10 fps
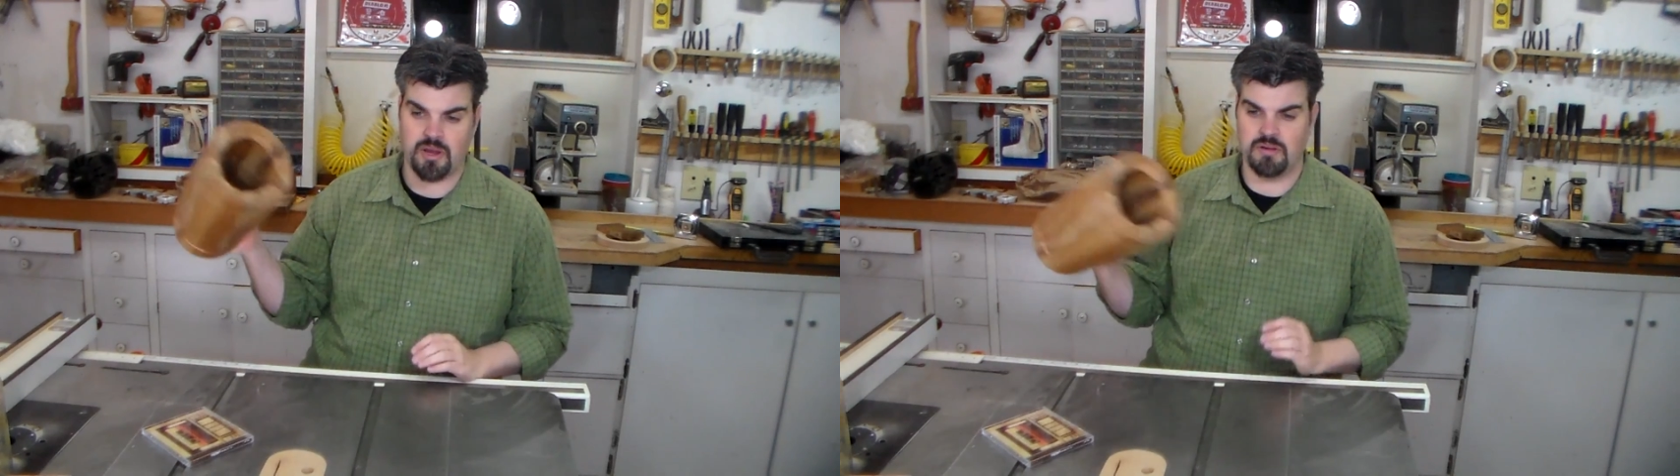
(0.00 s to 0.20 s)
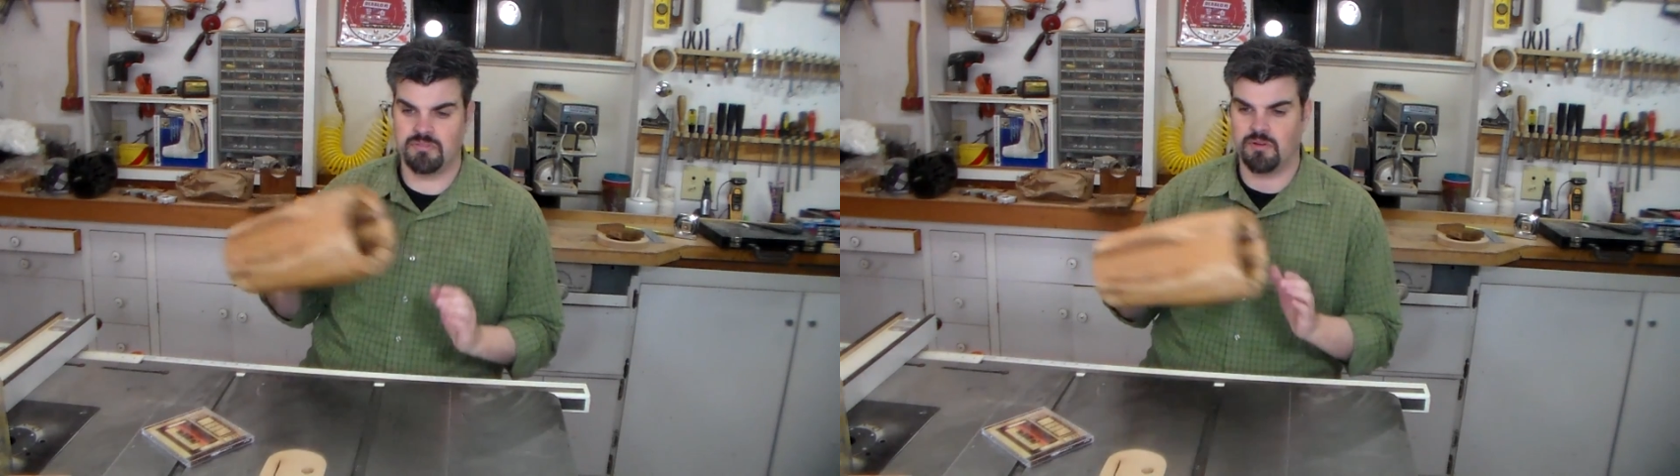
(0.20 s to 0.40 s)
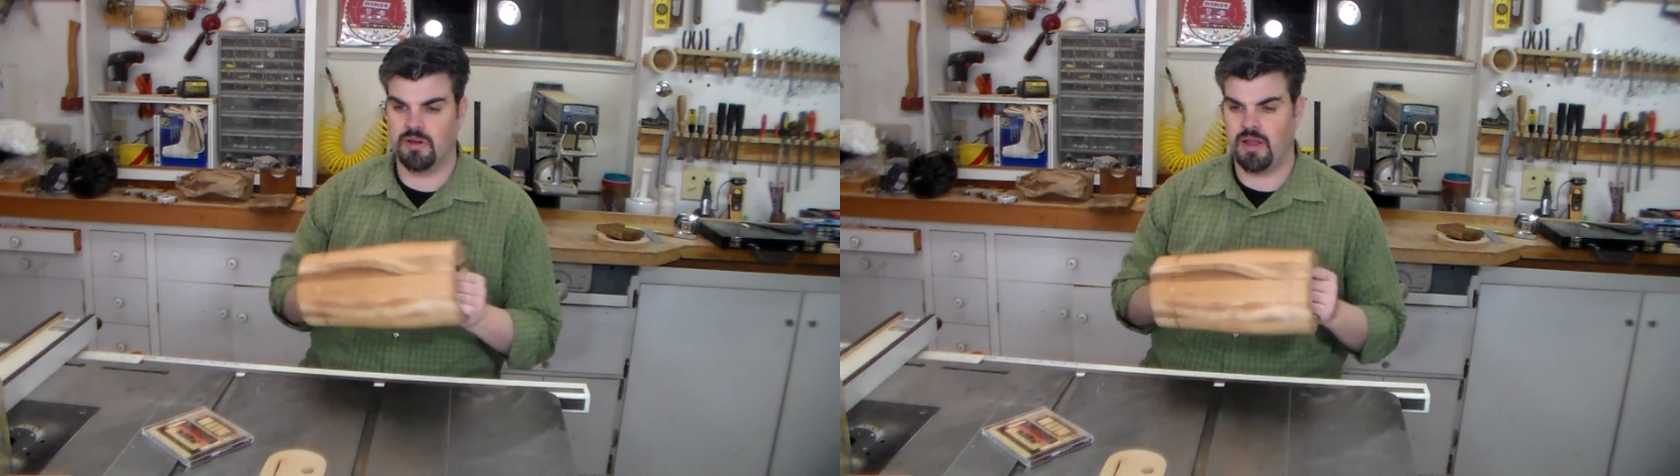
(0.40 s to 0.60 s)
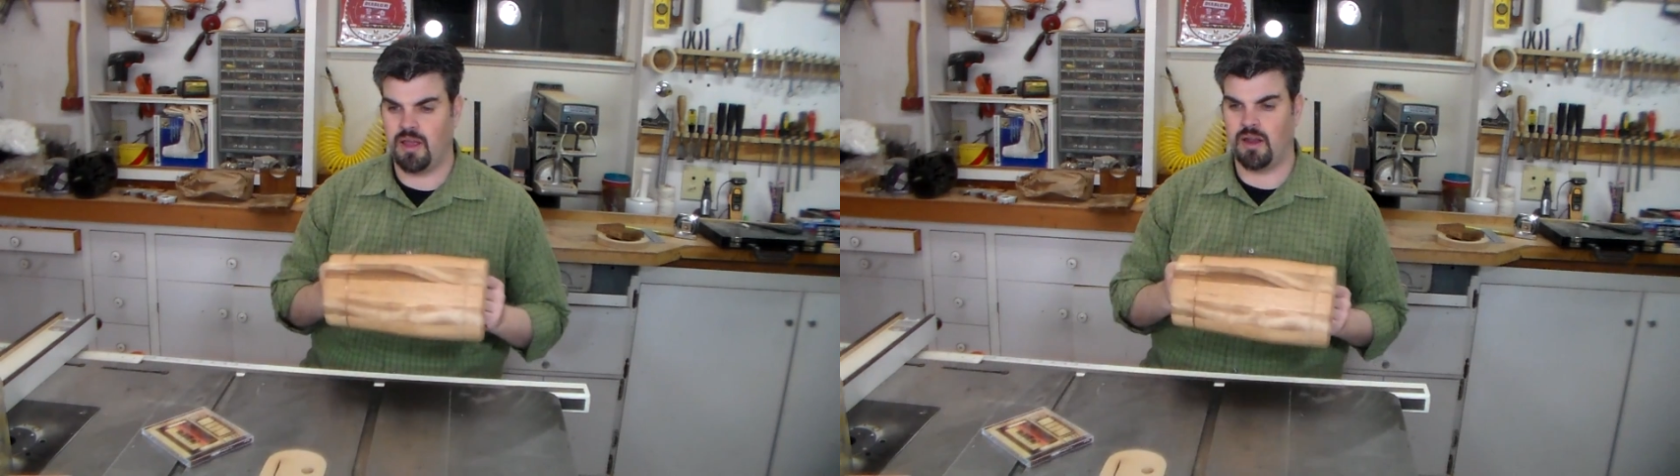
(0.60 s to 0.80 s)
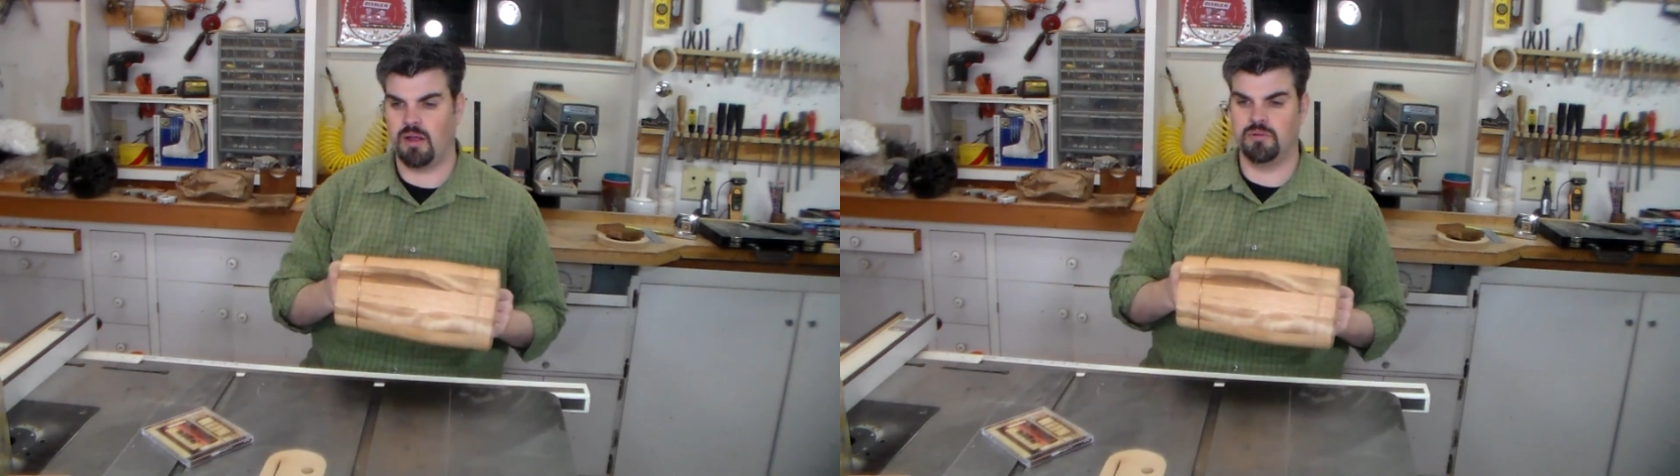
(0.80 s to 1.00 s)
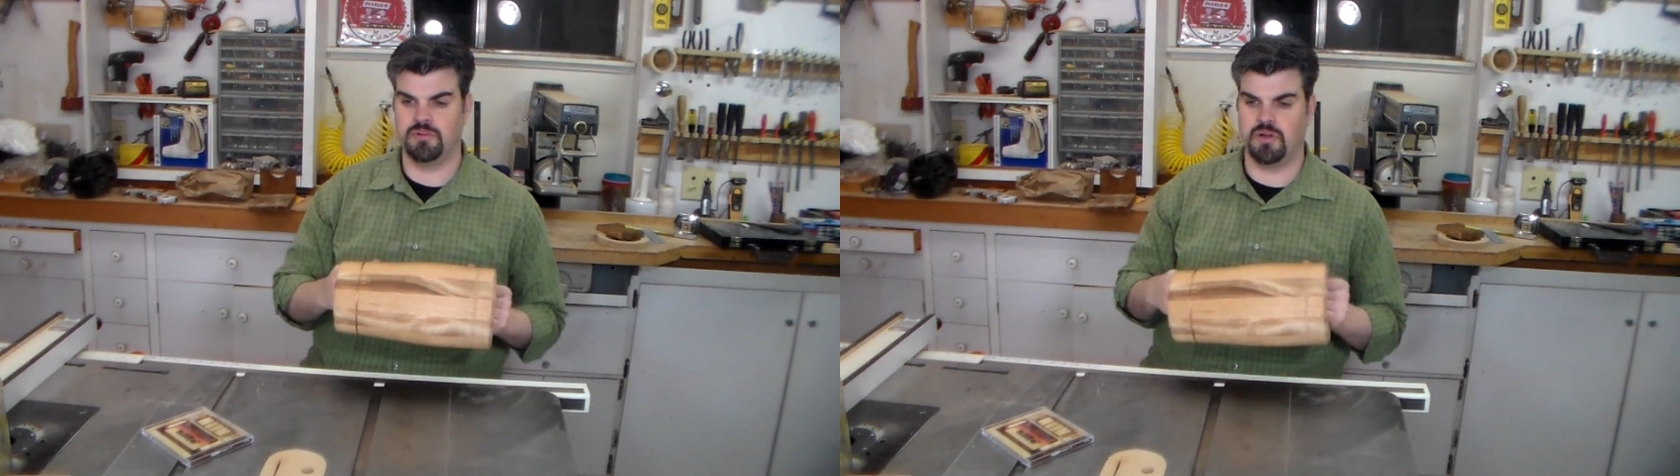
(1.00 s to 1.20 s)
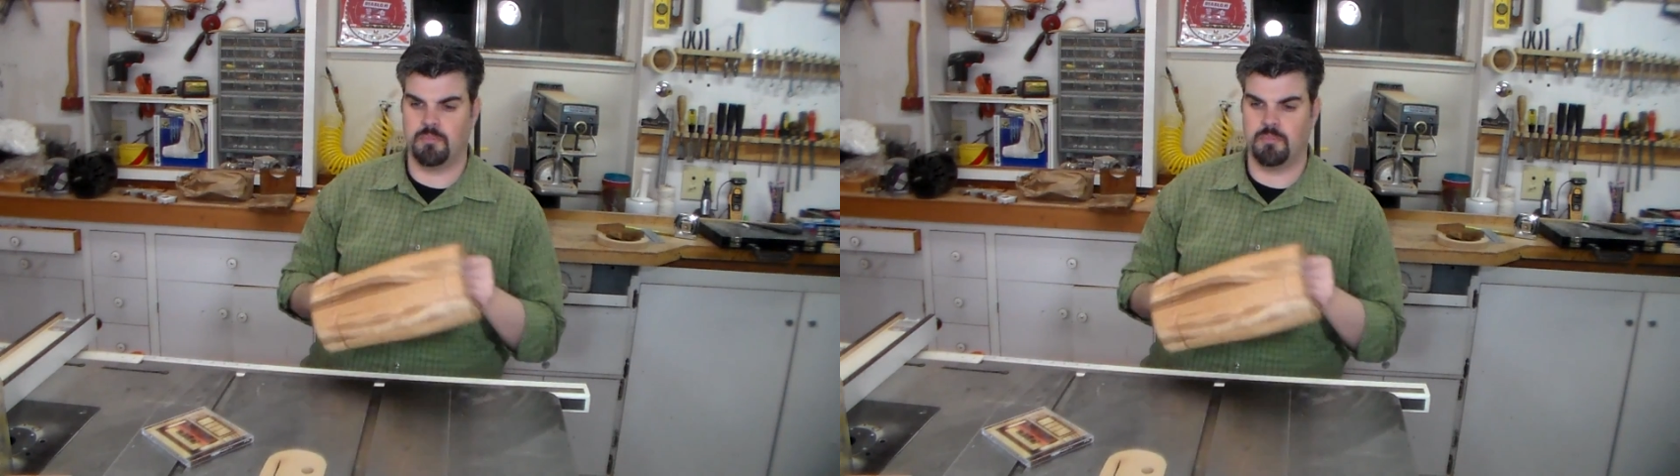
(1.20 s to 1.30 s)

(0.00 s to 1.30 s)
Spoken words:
head for it and I will do an